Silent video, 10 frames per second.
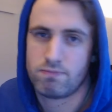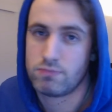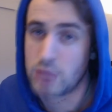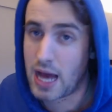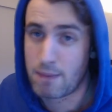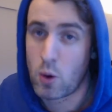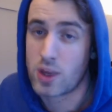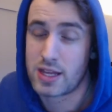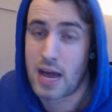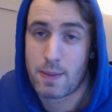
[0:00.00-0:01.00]
I'm more
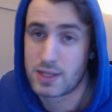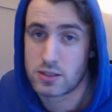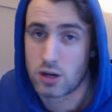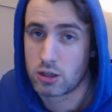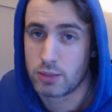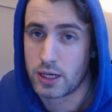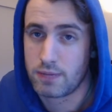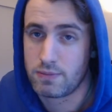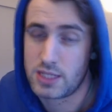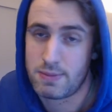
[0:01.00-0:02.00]
than happy to talk about it
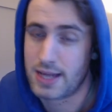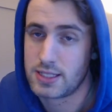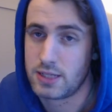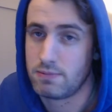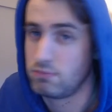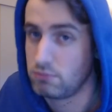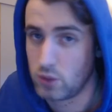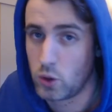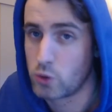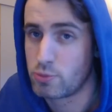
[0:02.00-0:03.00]
and debate it.
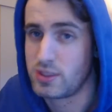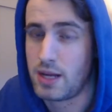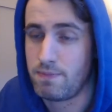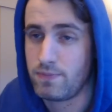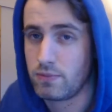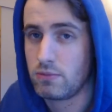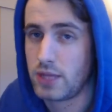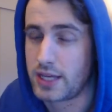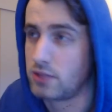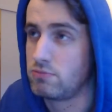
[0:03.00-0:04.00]
100%.
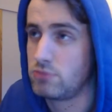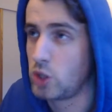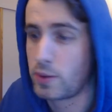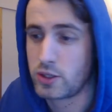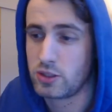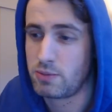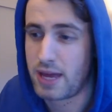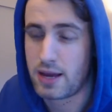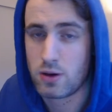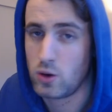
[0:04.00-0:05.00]
Like a topical
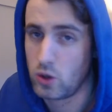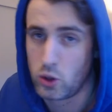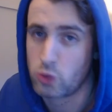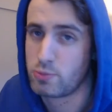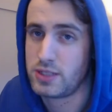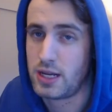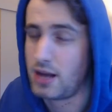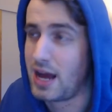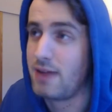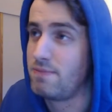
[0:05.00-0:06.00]
debate, 100%.
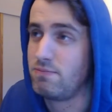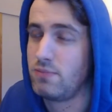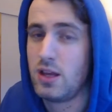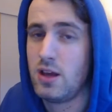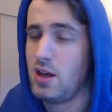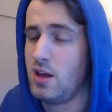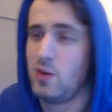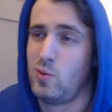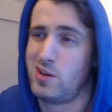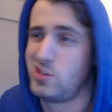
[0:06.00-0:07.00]

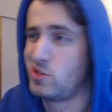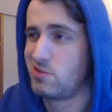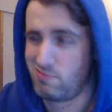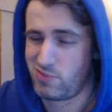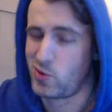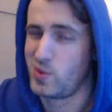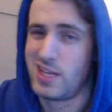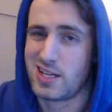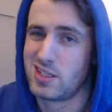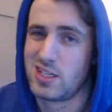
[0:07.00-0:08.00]
When it's just throwing
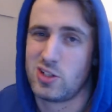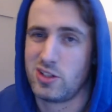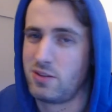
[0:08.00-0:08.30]
digs at each other,